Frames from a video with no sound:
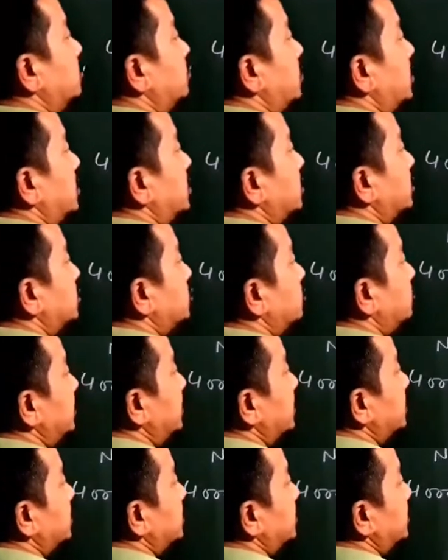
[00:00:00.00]
per
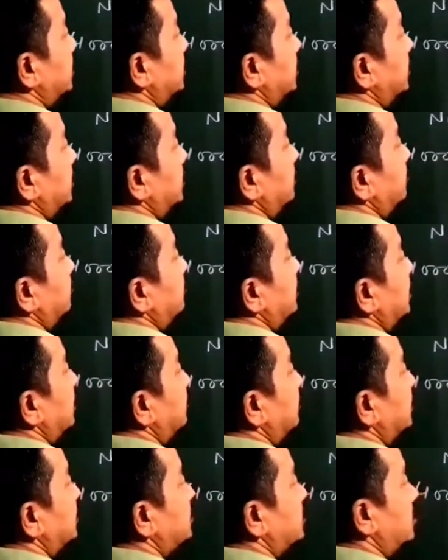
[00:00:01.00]
cubic
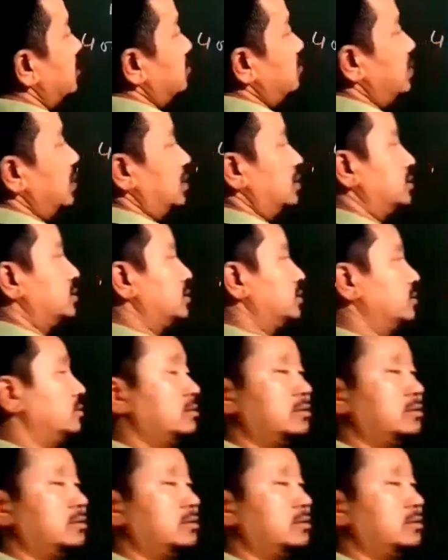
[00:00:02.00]
millimeter of blood.